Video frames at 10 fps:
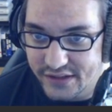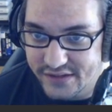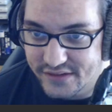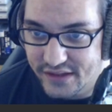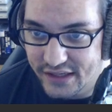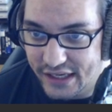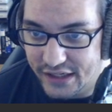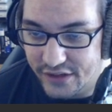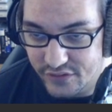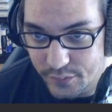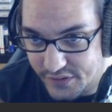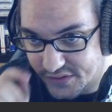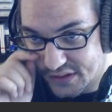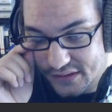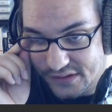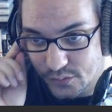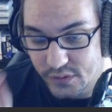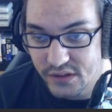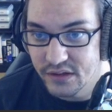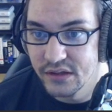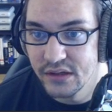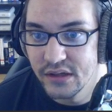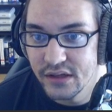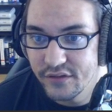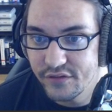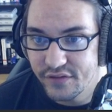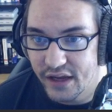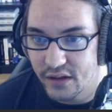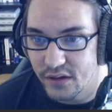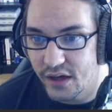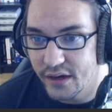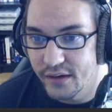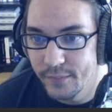least it's the negative numbers that this will fail on.